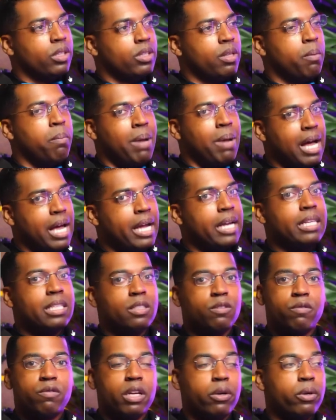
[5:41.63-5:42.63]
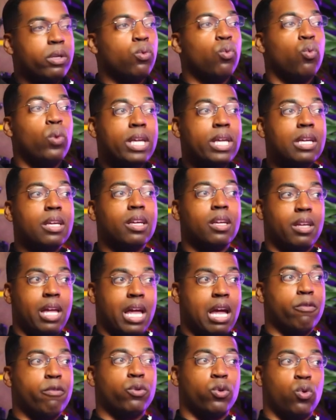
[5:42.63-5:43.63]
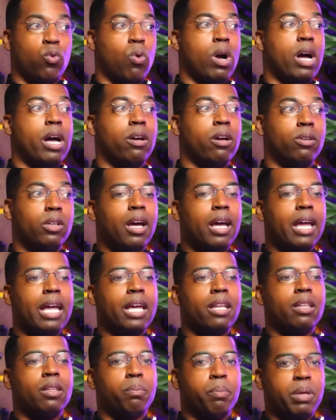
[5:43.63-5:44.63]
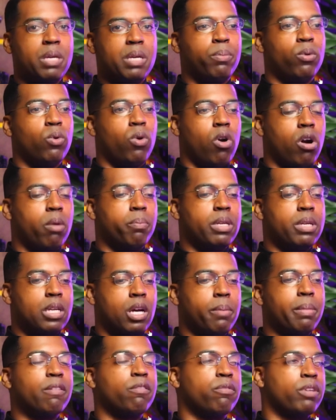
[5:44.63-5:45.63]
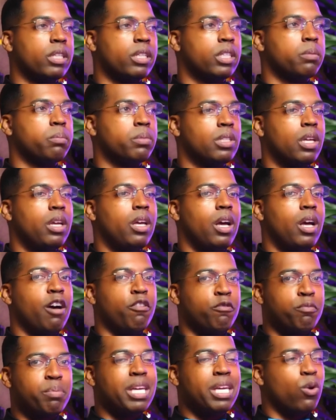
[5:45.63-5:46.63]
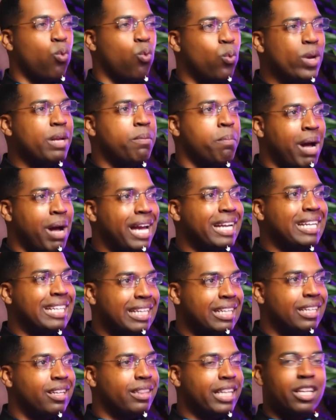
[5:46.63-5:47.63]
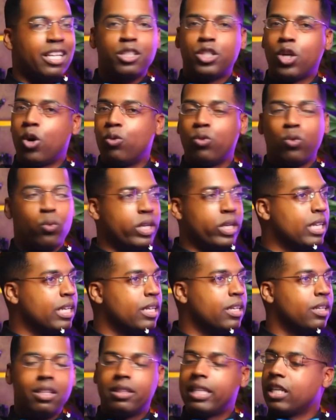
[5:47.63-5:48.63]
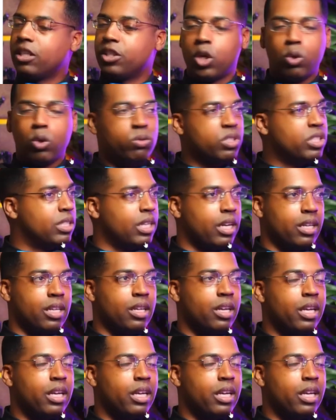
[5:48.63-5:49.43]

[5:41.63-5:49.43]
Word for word: The to mind him. is very weak after a while. And mm-hmm. the people are becoming victims of being weak-minded. They don't read. They don't study.